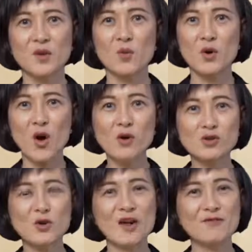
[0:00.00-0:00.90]
We
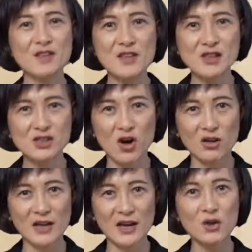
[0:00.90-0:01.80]
also have a nurse
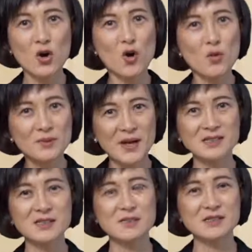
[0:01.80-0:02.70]
hotline whom
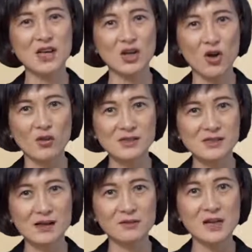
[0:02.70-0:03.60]
customers can
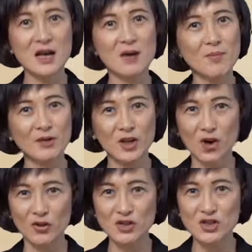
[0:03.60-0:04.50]
consult about their
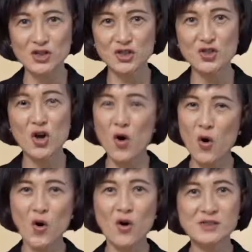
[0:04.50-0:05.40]
condition
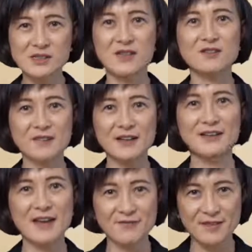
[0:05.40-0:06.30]
or seek
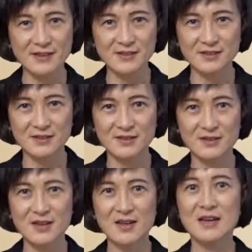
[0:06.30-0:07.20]
further advice.
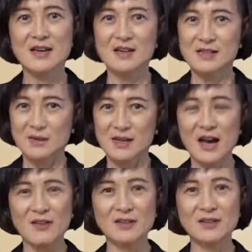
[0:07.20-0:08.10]

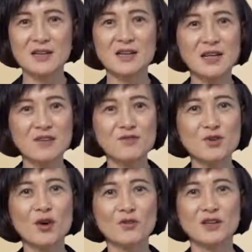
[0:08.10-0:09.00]
Currently, in
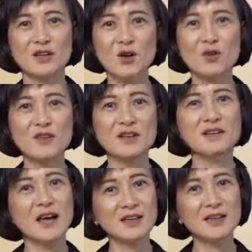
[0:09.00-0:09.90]
view of the
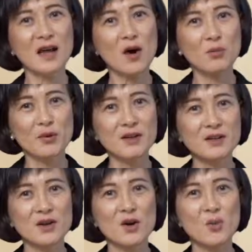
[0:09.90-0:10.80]
COVID-19 outbreak,
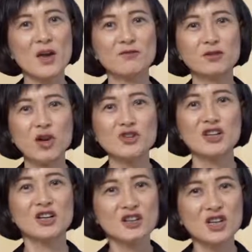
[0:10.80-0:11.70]
we have launched
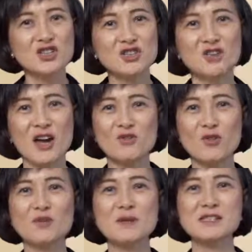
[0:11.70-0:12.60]
digital
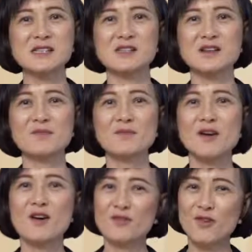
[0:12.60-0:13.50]
enrollment system
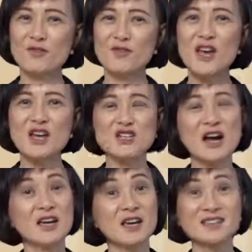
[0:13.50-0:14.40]
for
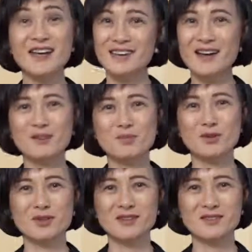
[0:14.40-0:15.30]
VHIS and other
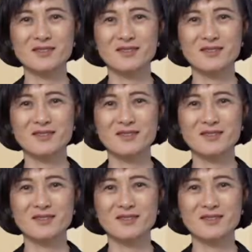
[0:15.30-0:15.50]
products.